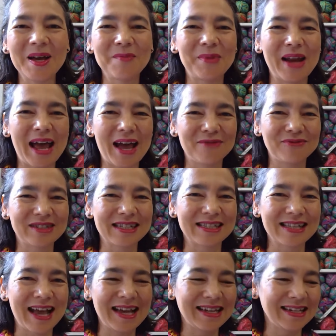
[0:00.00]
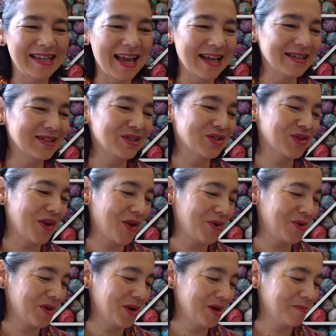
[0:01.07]
but I haven't decided yet.
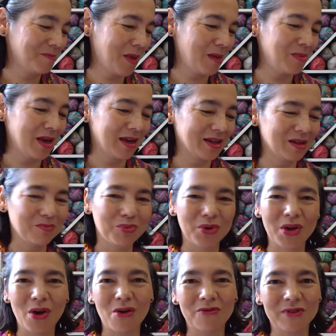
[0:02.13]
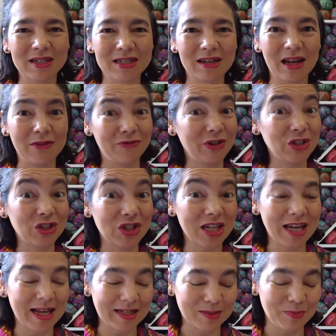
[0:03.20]
So maybe I can put it off until I finish the
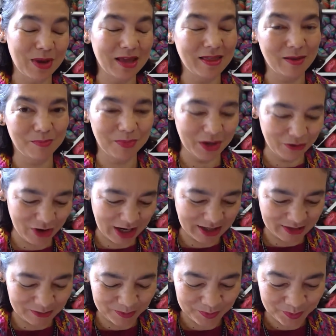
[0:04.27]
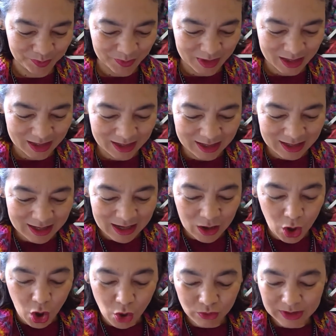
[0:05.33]
next pair. That'd be great.
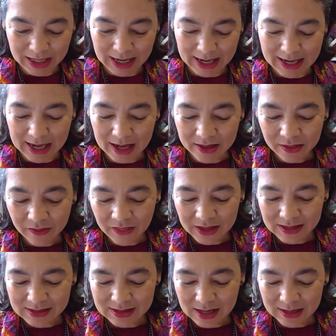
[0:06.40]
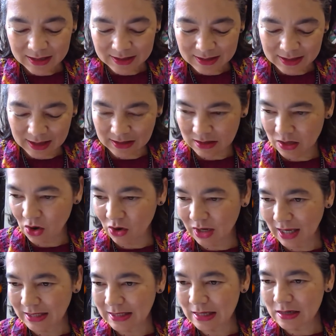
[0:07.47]
Okay, other things I knit on.
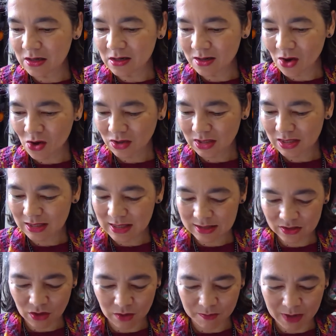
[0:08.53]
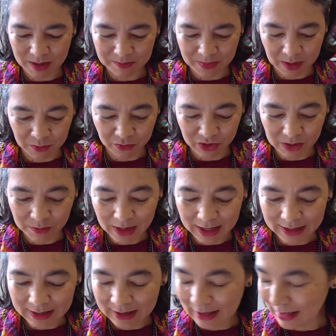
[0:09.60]
I did not knit on my memory
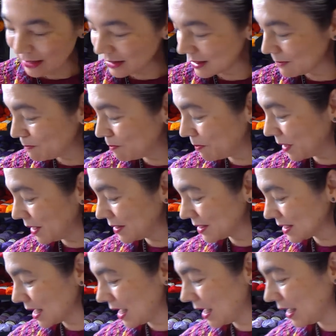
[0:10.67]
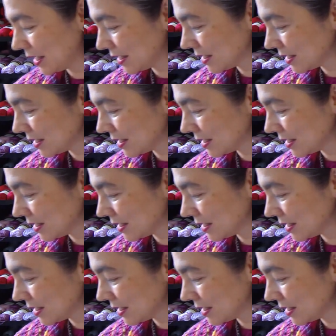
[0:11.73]
blanket, but I